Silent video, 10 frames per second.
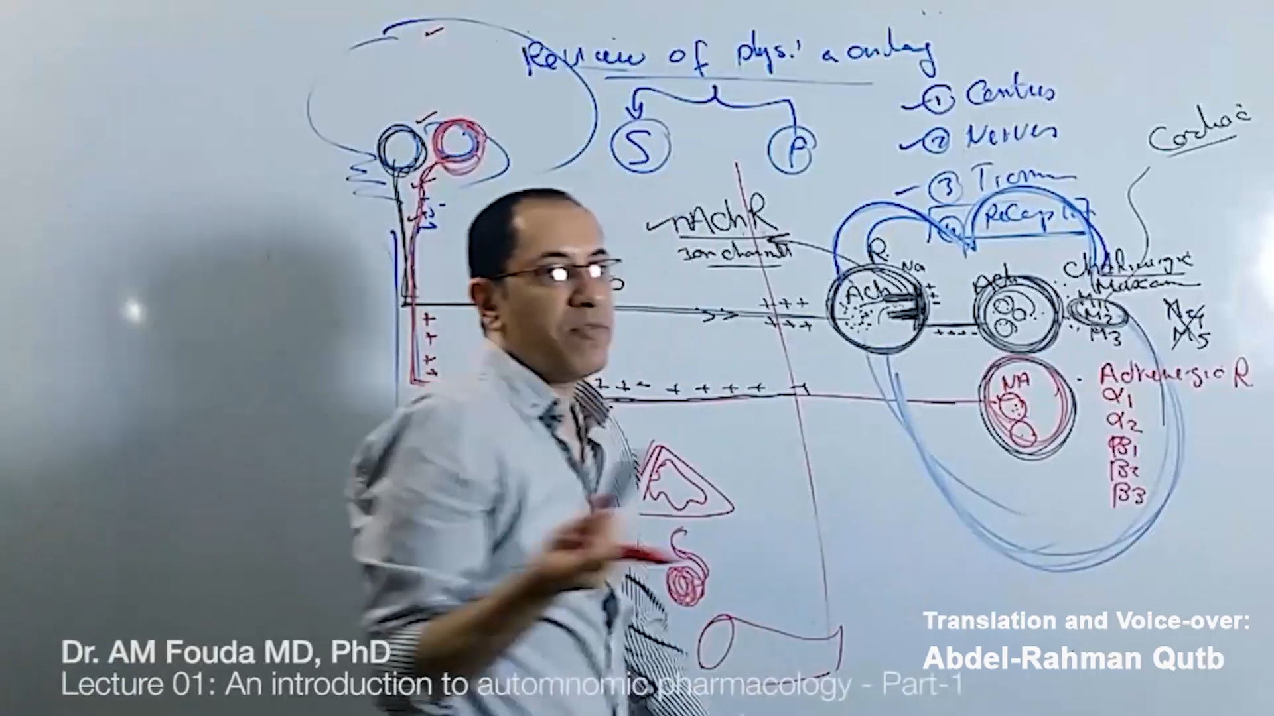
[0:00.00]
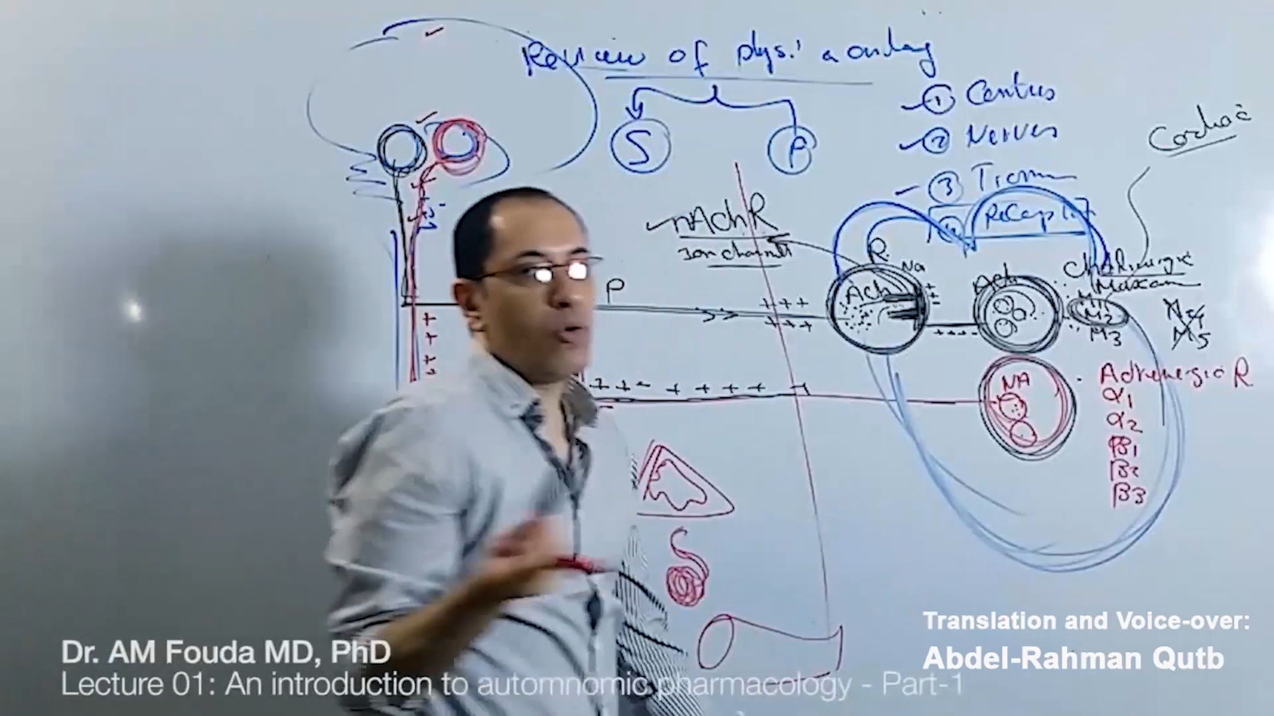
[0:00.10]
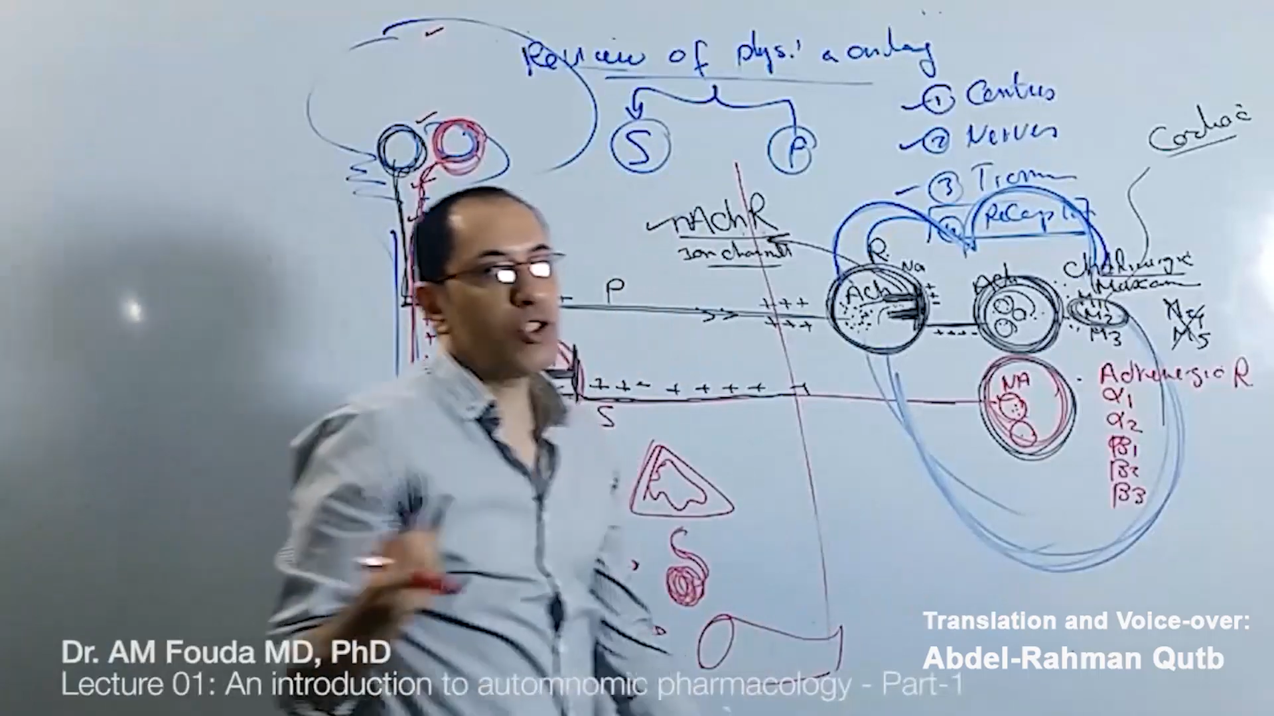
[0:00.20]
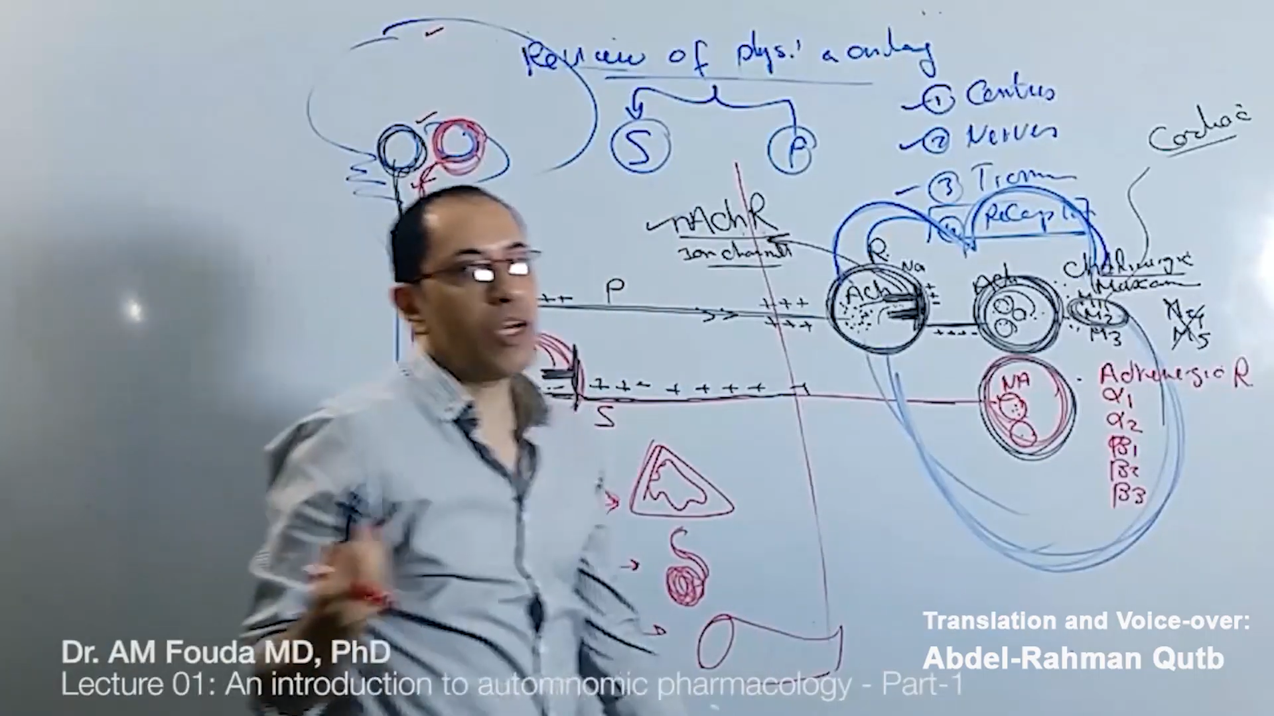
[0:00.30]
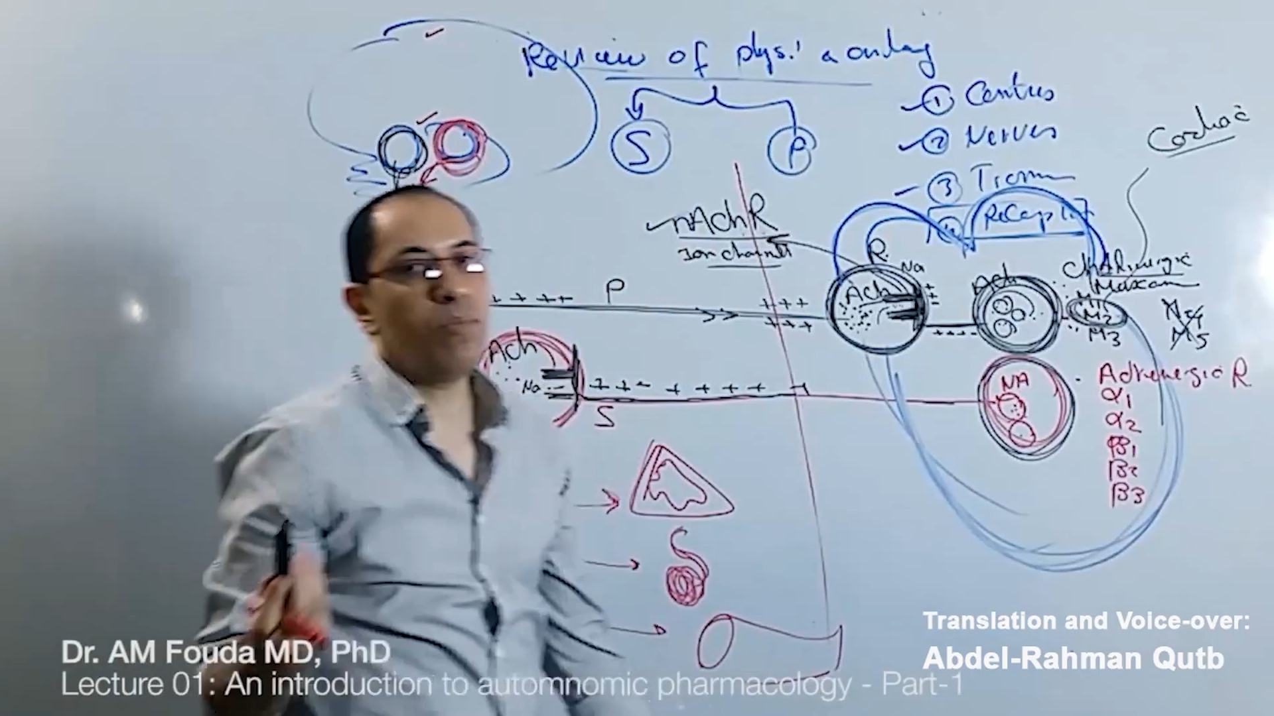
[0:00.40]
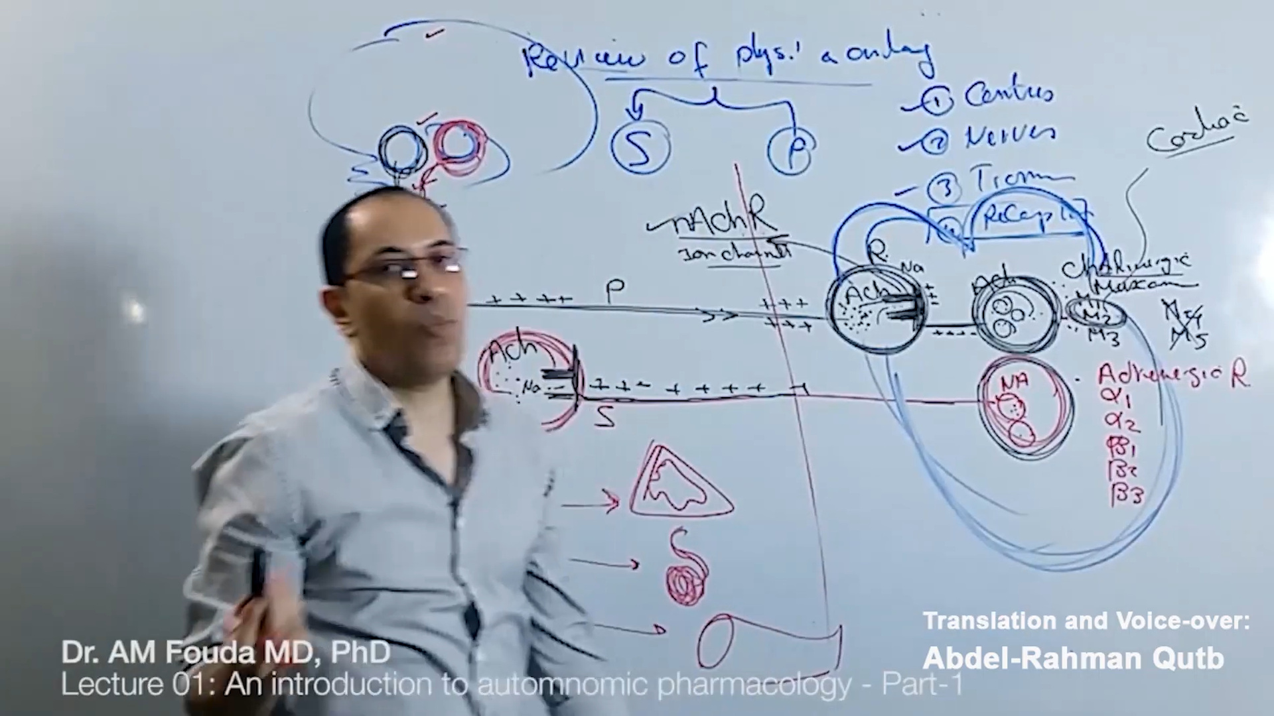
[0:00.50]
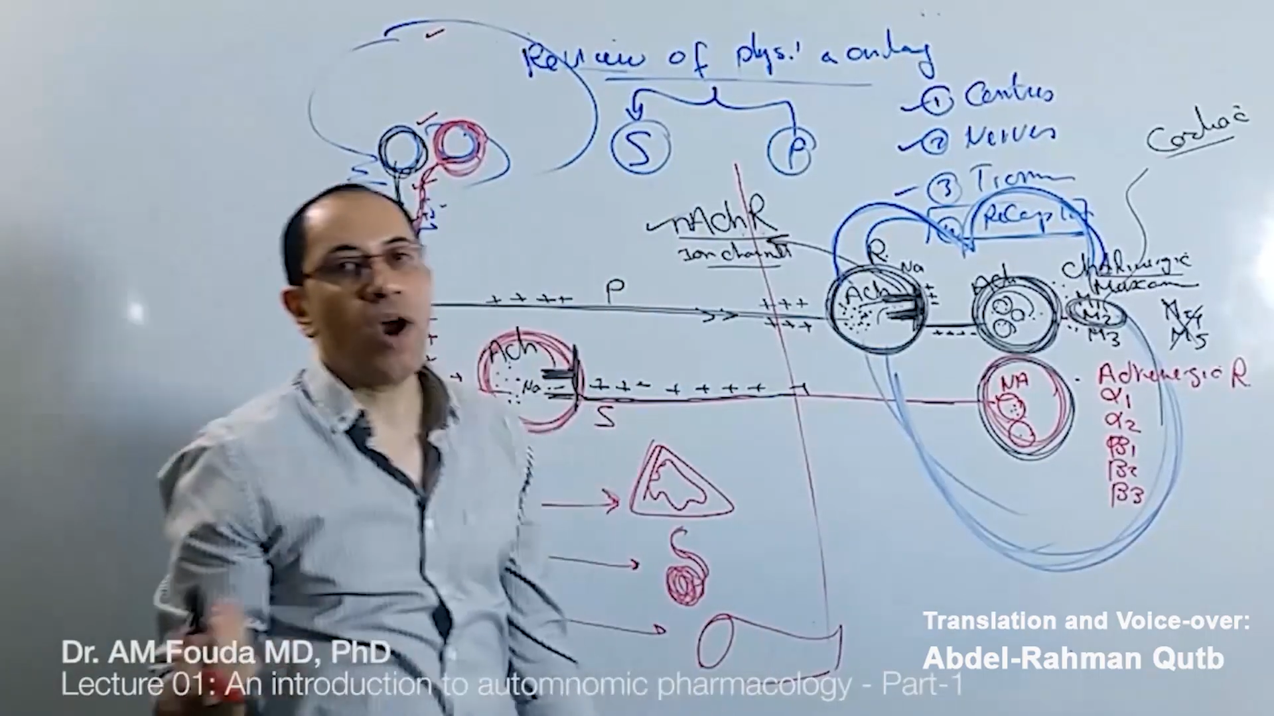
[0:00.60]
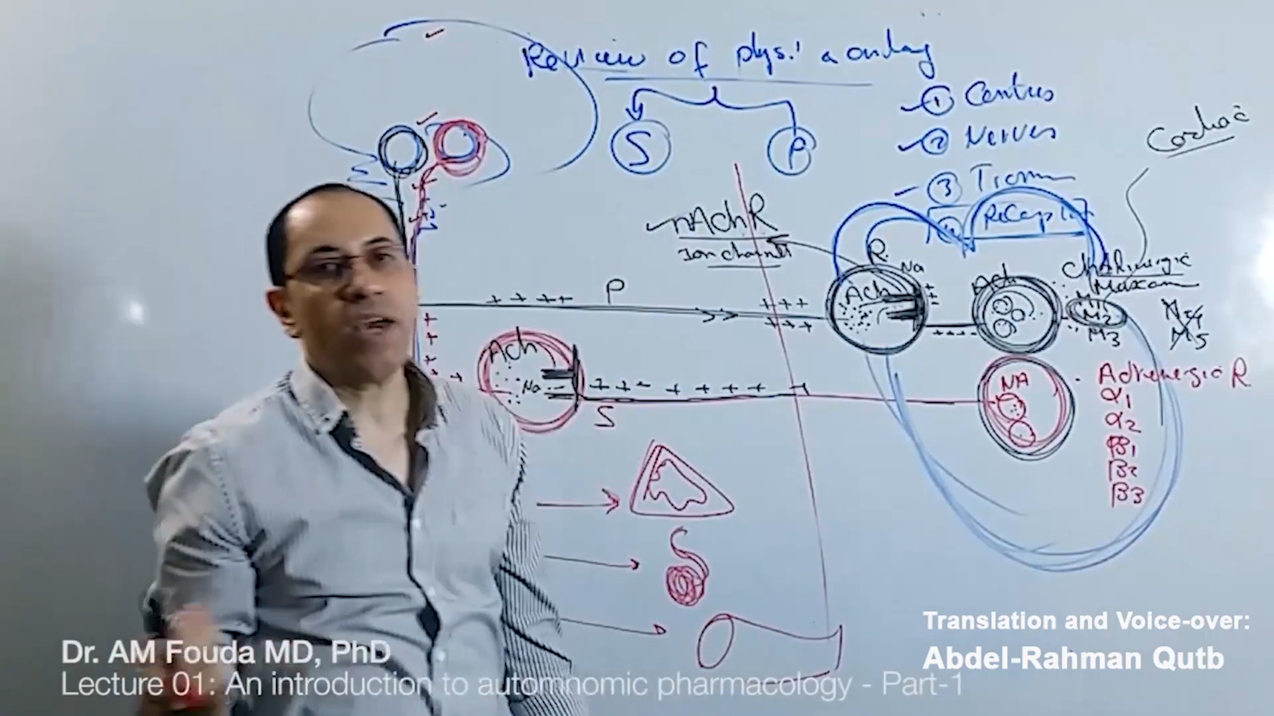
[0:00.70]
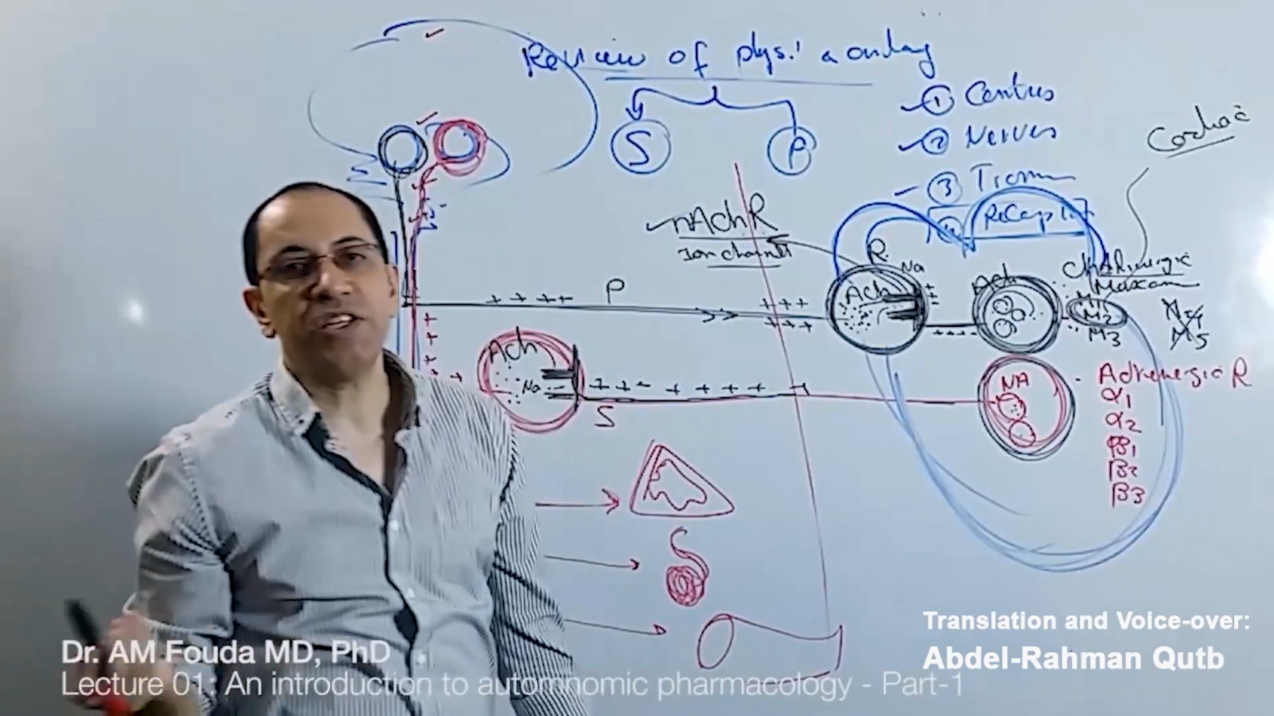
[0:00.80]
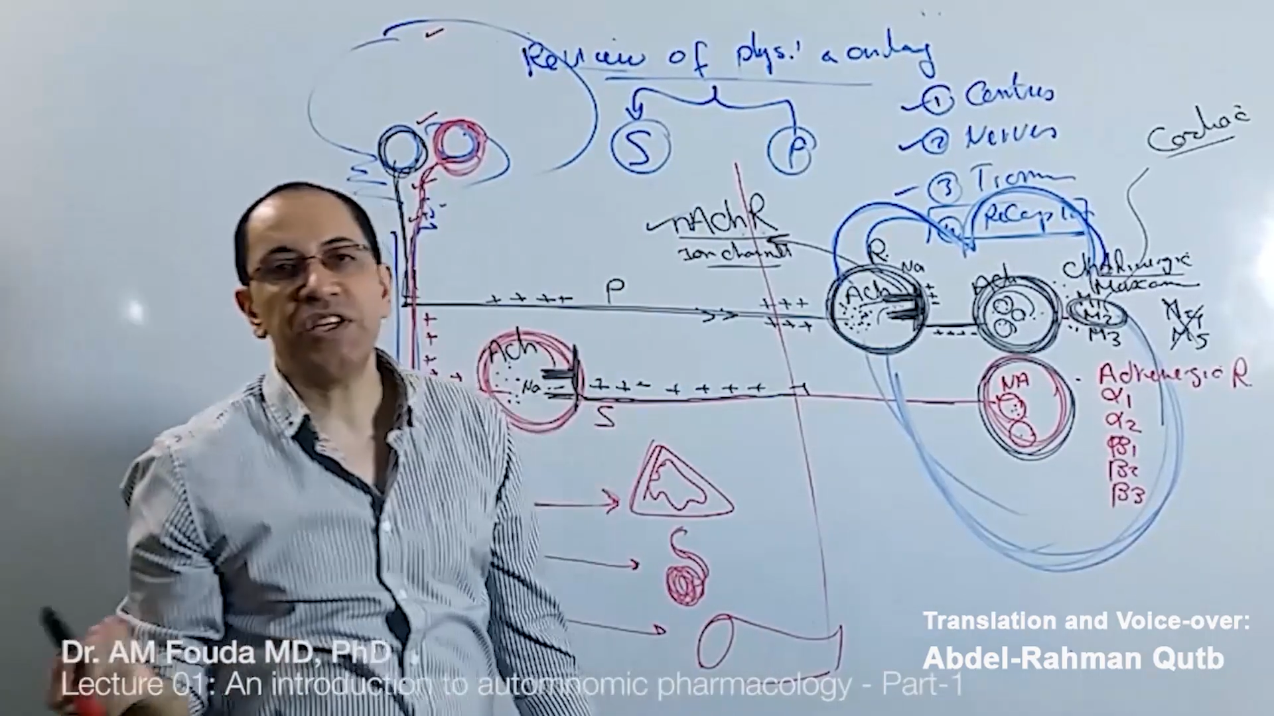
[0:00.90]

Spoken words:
we call it